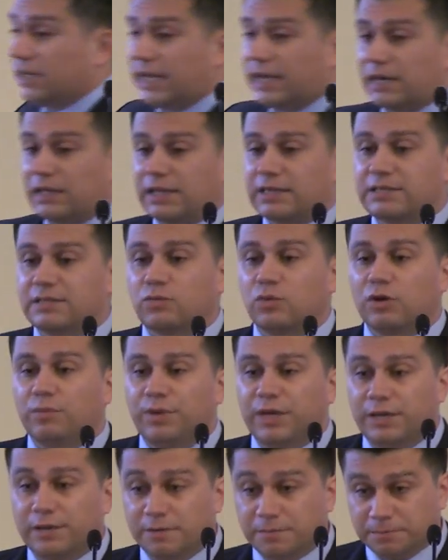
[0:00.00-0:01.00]
and Adolescent
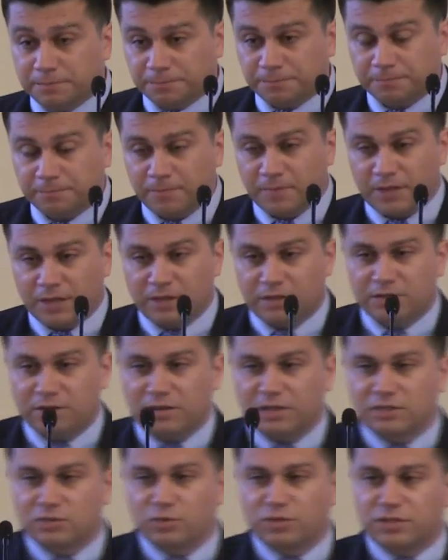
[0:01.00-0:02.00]
Wellbeing.
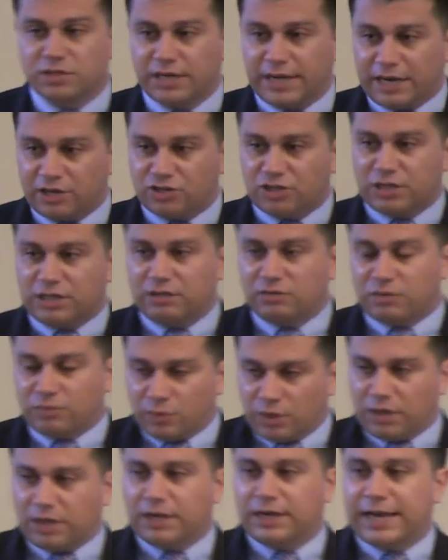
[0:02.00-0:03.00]
So this was a nationally,
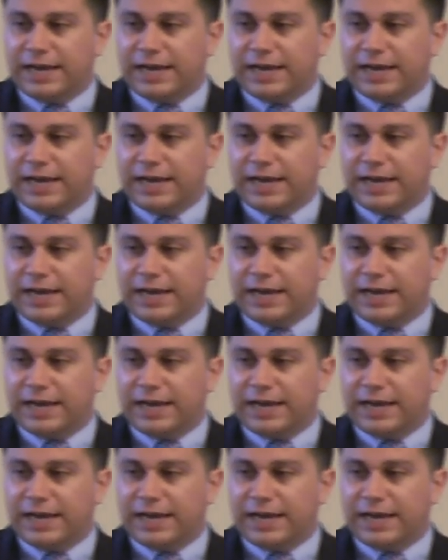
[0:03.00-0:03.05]
a